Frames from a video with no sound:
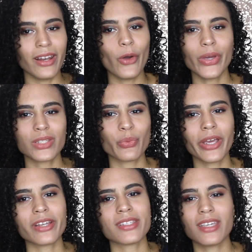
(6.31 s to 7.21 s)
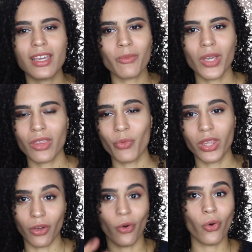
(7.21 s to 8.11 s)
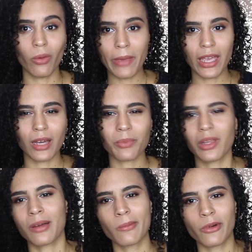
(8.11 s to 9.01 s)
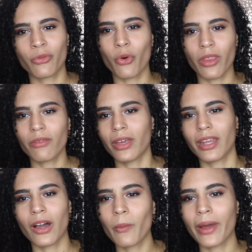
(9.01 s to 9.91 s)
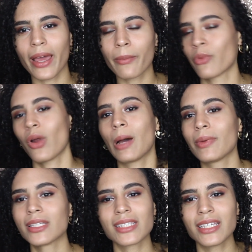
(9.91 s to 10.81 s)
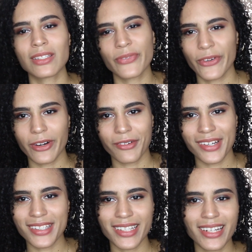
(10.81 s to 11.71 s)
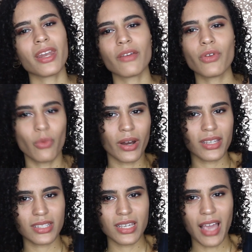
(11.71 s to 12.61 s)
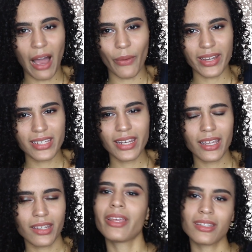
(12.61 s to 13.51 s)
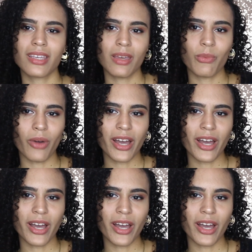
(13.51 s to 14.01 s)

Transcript: I know it's weird seeing me with the whole makeup look before the video, but I promise it's for a reason. And if you want to see how I did it, please keep